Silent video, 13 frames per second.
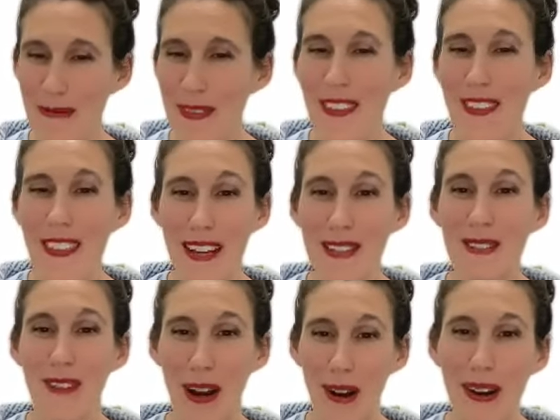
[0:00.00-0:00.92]
something that
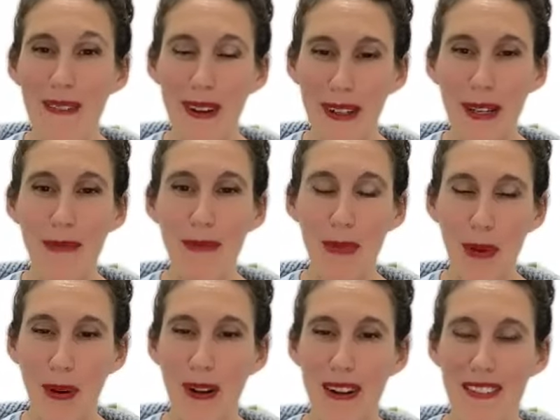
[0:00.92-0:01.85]
is very, very
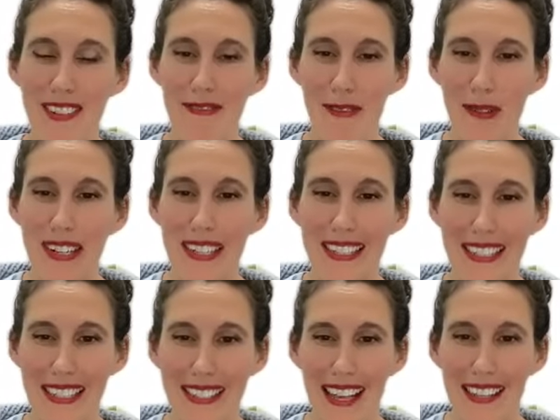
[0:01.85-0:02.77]
important for
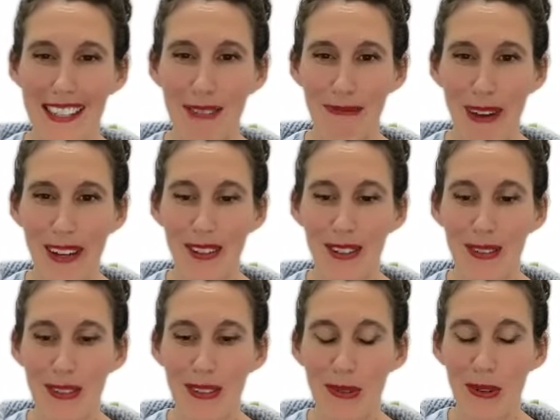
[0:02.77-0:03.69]
success in
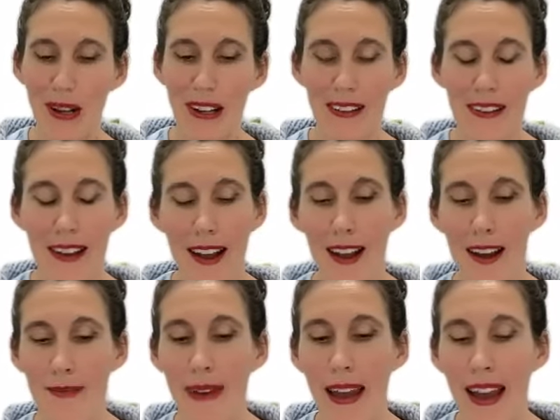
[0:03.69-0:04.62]
medical school um,